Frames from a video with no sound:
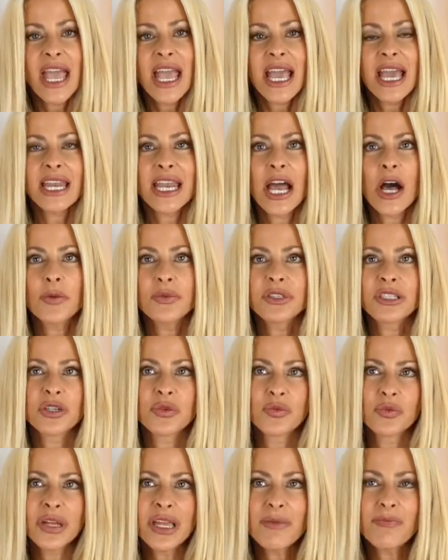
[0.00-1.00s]
It helps to
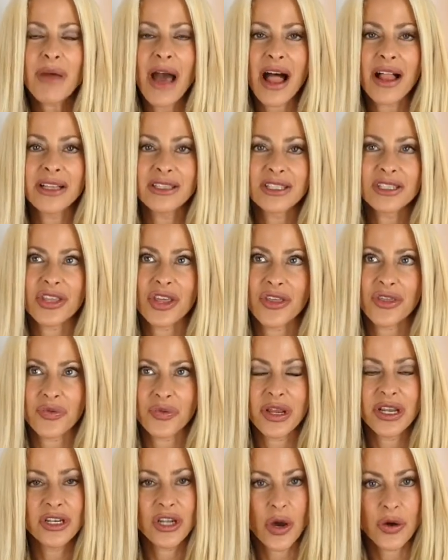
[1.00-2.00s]
rebalance the
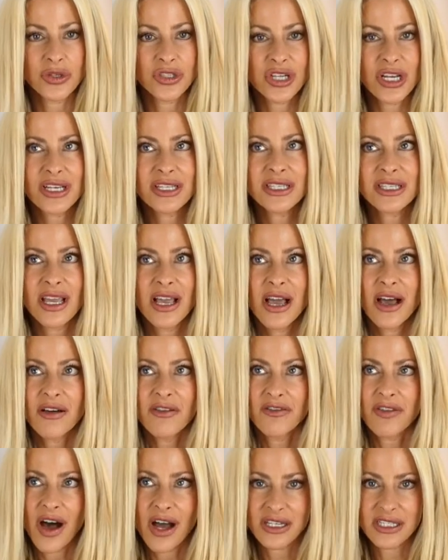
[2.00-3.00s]
three doshas,
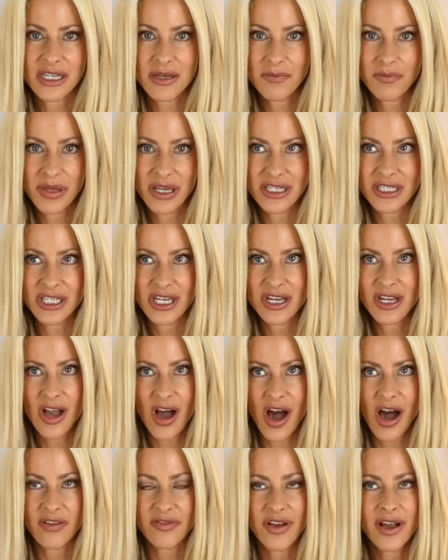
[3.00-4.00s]
vata, pitta,
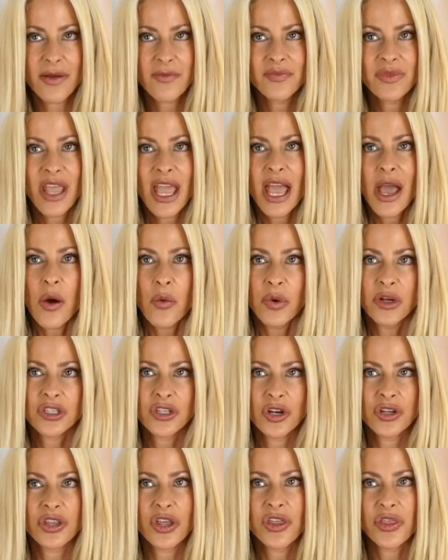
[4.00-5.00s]
kapha, which
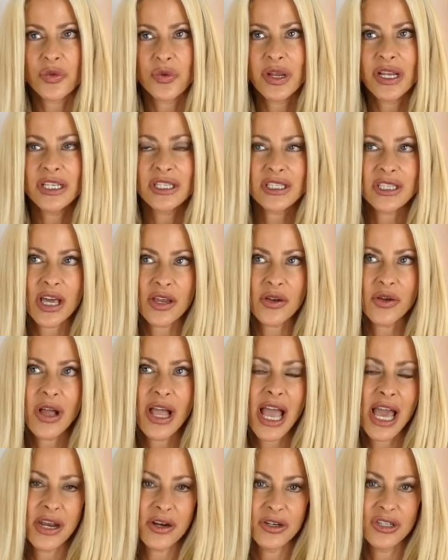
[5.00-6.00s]
are the three subtle
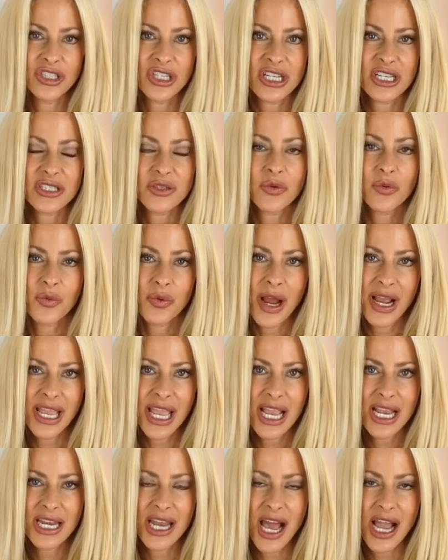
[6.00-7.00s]
energies
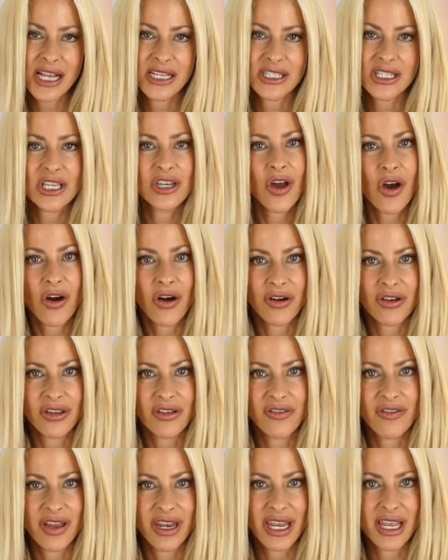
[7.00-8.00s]
recognized in
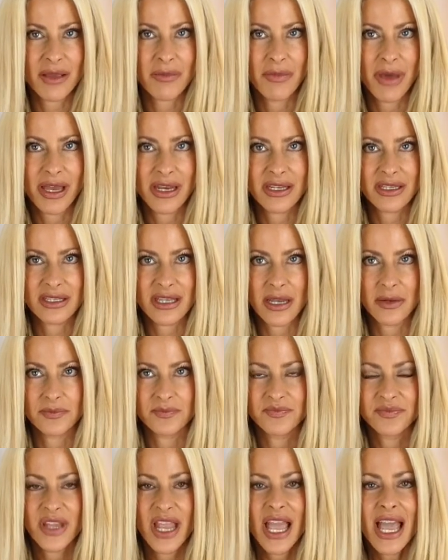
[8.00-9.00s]
Ayurvedic medicine.
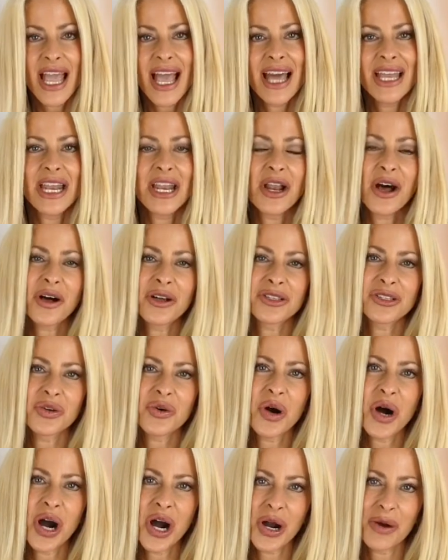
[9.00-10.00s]
And it
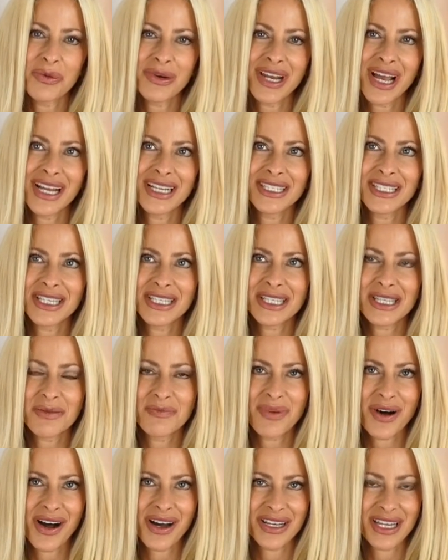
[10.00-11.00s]
also harmonizes the
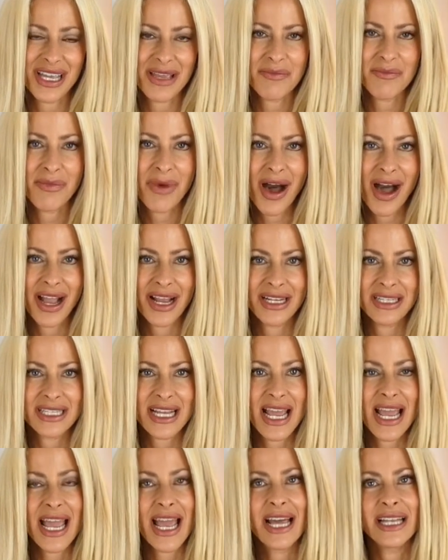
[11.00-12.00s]
body, mind,
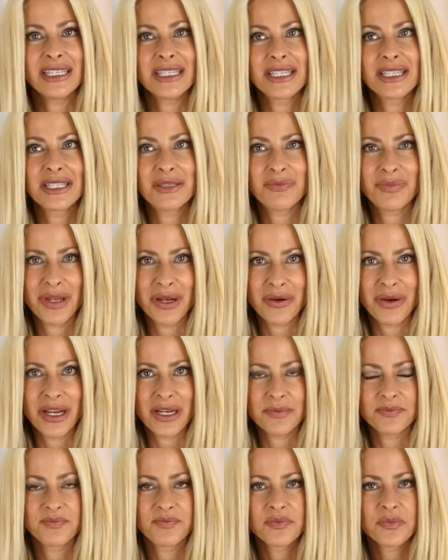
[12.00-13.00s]
and
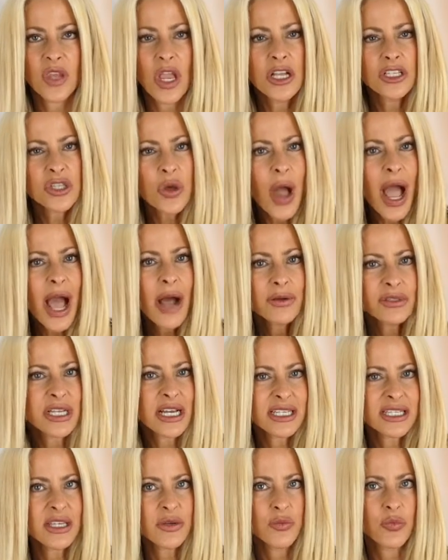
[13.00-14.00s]
spirit. So how
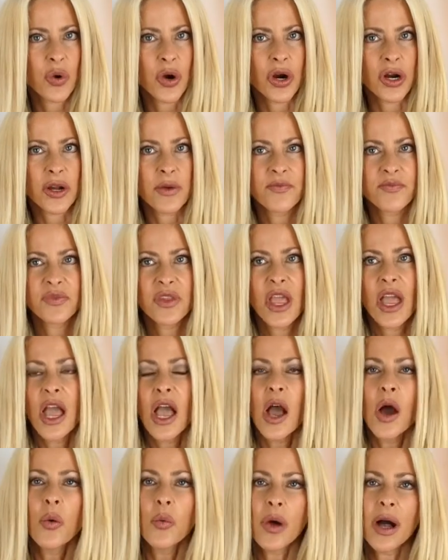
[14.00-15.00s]
does it work?
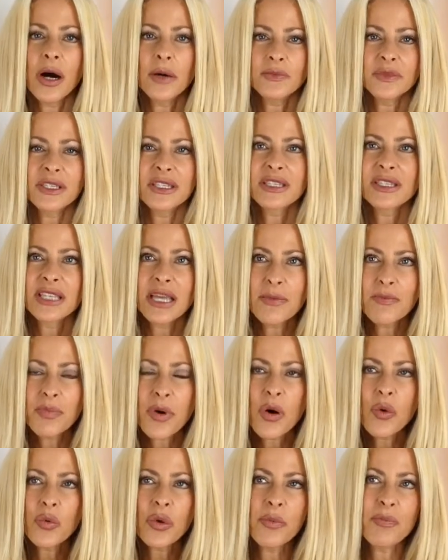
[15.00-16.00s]
Well,
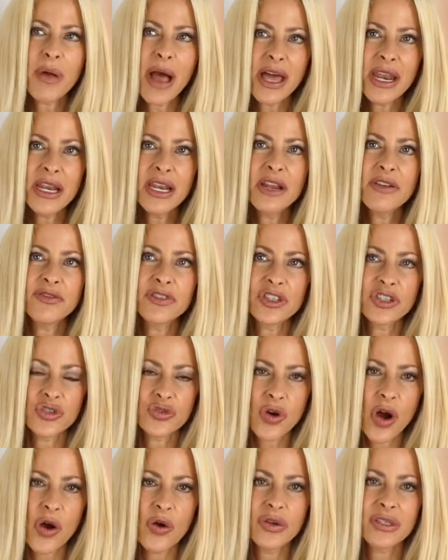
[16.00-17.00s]
simple repetitive
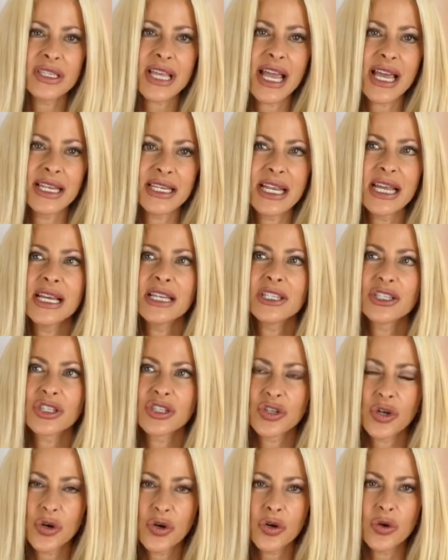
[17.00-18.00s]
strokes and
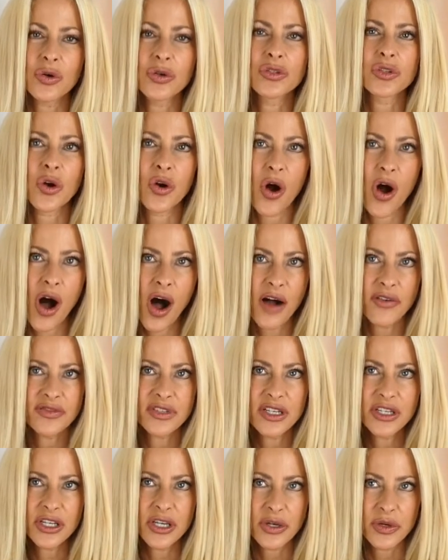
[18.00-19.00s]
circles are
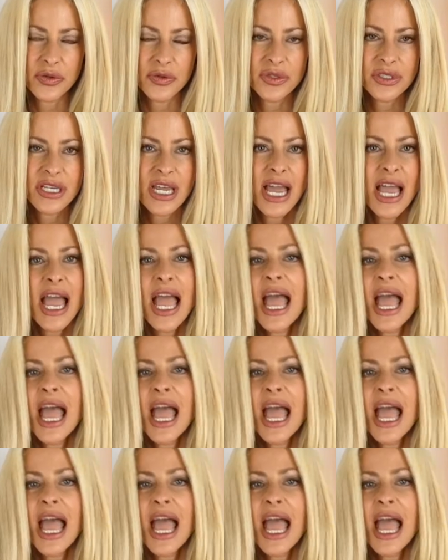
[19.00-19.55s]
often used.